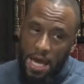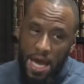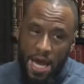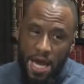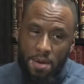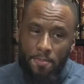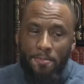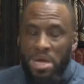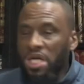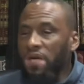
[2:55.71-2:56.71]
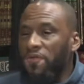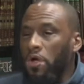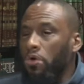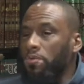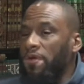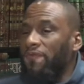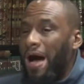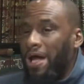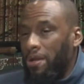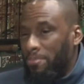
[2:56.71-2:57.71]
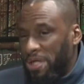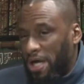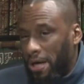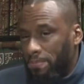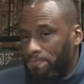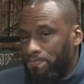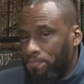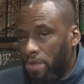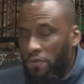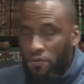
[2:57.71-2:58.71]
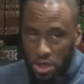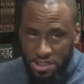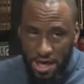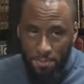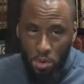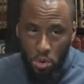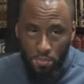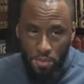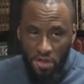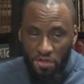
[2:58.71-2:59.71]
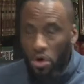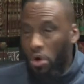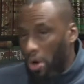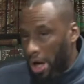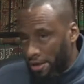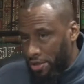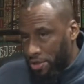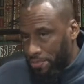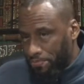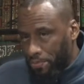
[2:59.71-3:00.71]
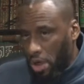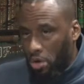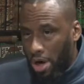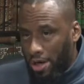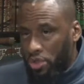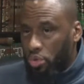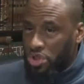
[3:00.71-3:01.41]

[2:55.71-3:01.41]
and many of the groups of Ahlul Bid'ah. For example, the Khawarij. The Khawarij was